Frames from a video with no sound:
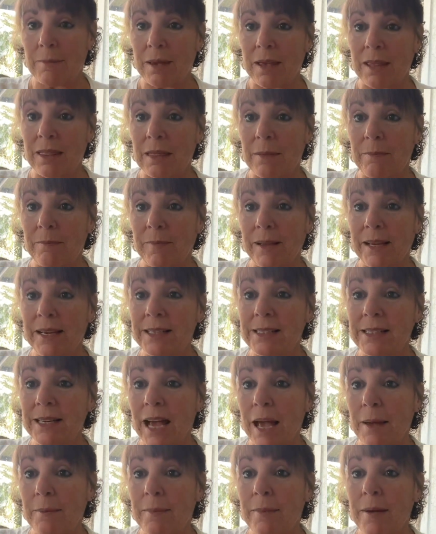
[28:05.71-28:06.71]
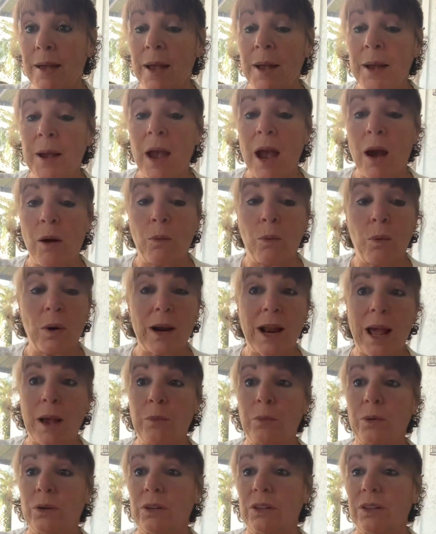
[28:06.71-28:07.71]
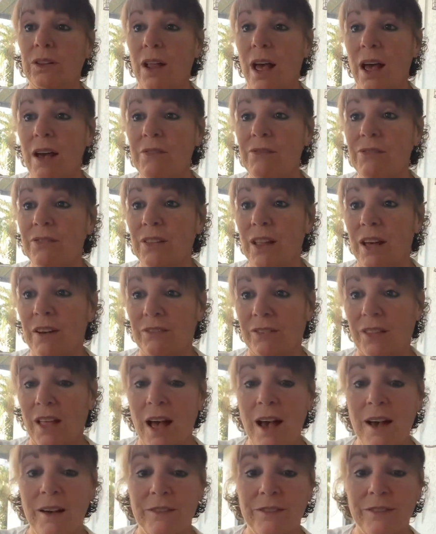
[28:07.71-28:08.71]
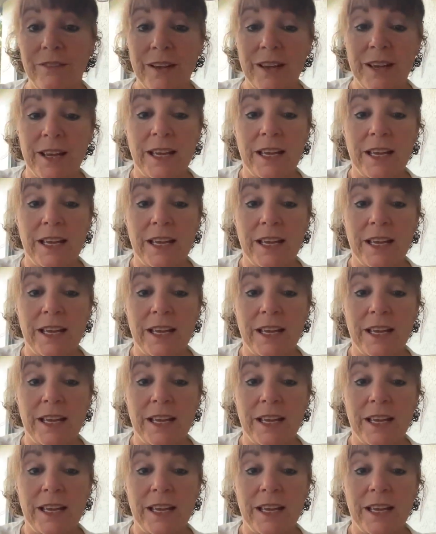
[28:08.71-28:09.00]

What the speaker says: In the meantime, what I would love, love, love